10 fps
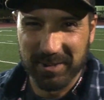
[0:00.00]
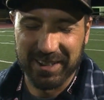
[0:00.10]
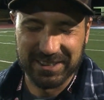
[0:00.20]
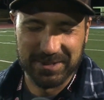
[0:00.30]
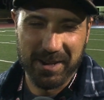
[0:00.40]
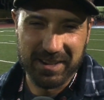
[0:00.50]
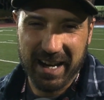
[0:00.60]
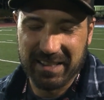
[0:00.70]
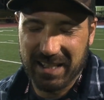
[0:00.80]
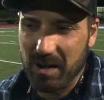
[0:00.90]
might get some other
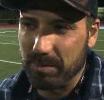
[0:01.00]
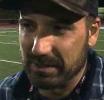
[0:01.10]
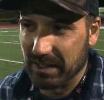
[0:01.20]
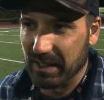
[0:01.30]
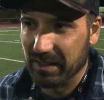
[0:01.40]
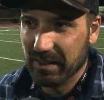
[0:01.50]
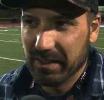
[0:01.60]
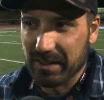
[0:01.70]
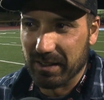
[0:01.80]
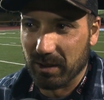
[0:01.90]
guys out, but uh,
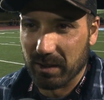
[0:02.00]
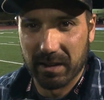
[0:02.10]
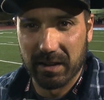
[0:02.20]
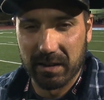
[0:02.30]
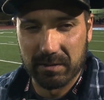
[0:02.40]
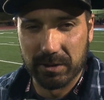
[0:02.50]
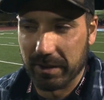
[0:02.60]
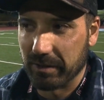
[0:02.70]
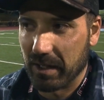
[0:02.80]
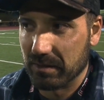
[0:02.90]
you know, a, a really
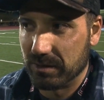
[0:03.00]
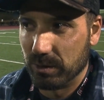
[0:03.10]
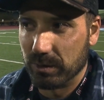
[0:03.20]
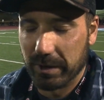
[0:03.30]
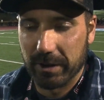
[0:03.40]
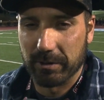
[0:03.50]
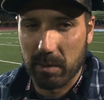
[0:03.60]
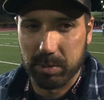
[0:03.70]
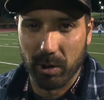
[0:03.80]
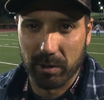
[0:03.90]
great, two really
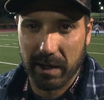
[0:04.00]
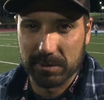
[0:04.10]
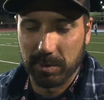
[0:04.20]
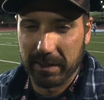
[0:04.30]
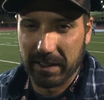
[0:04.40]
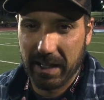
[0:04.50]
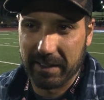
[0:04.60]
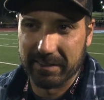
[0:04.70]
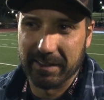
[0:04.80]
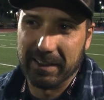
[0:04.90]
great programs playing
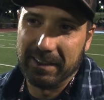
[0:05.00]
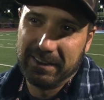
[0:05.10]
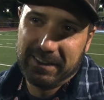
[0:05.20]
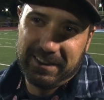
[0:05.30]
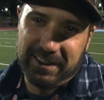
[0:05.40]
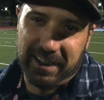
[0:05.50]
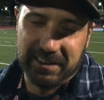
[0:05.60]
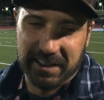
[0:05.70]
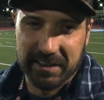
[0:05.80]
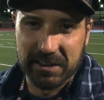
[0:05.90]
tonight, and uh, like I
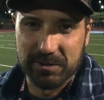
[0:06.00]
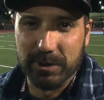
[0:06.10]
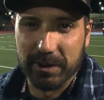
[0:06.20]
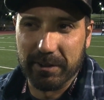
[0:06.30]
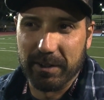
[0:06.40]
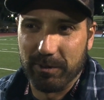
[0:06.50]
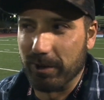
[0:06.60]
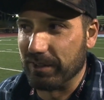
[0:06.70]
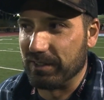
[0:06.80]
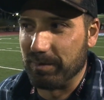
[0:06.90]
said, just really, really
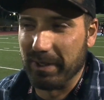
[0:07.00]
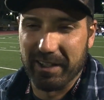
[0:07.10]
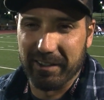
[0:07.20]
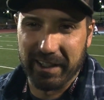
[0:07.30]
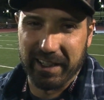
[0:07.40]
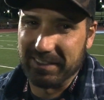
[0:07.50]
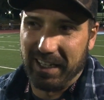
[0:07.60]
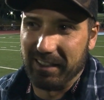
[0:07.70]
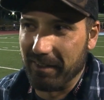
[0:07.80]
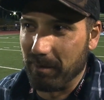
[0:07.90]
fortunate to be here. Like I said,
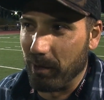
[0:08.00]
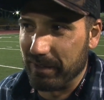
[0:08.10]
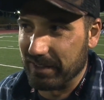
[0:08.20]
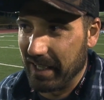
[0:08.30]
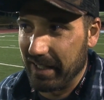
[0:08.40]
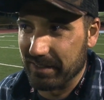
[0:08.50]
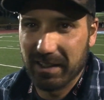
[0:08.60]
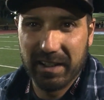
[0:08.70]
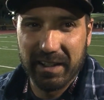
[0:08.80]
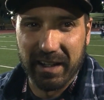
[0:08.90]
I love both these guys.
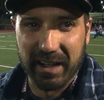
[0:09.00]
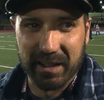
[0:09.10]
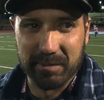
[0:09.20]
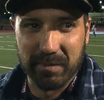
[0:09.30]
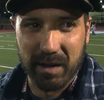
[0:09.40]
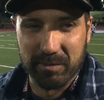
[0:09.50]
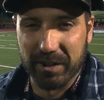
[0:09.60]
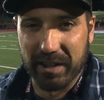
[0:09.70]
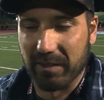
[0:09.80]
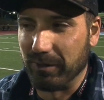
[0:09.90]
Um, I'm really
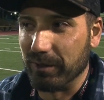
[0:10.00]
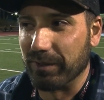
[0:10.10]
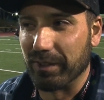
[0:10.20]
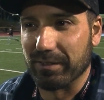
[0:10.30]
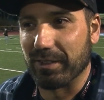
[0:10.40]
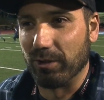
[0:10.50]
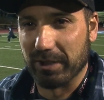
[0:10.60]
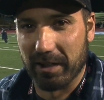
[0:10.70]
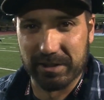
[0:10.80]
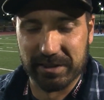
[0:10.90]
thankful for Coach
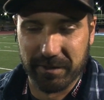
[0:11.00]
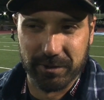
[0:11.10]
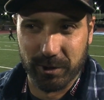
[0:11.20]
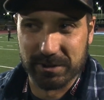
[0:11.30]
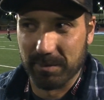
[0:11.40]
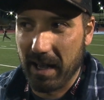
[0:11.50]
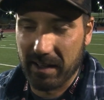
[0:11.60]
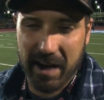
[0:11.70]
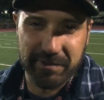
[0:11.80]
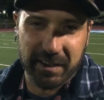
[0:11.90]
Henderson's influence in my
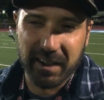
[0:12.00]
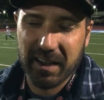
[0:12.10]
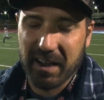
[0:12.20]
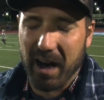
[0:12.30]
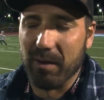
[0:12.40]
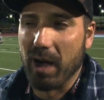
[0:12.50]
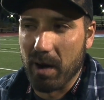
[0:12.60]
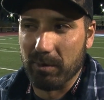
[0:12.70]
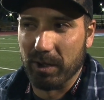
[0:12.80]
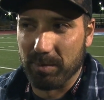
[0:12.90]
life, and I'm,
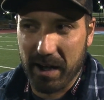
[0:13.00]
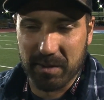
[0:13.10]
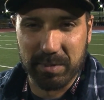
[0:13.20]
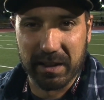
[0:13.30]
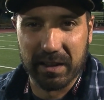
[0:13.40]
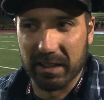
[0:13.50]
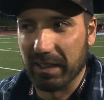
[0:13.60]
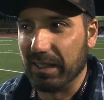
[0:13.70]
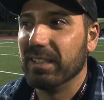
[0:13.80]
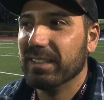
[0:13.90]
I'm really proud to be a,
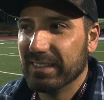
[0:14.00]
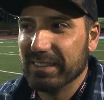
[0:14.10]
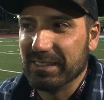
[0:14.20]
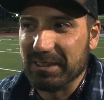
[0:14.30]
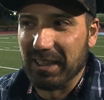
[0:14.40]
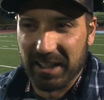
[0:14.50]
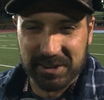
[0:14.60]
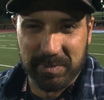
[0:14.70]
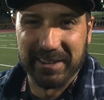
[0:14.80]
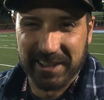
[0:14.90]
a, a
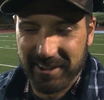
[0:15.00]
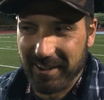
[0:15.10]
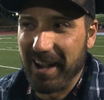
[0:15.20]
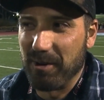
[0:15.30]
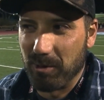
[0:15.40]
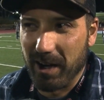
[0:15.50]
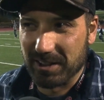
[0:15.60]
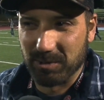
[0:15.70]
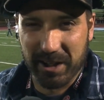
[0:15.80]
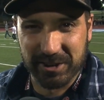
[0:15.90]
spectator tonight and
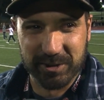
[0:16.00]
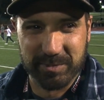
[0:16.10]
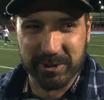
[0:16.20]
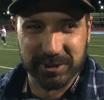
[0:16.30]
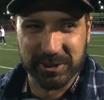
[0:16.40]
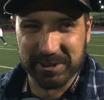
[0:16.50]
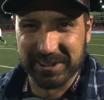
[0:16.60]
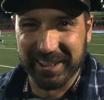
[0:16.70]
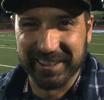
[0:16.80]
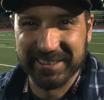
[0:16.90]
watch watch Coach Bruzig do his
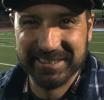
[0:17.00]
thing.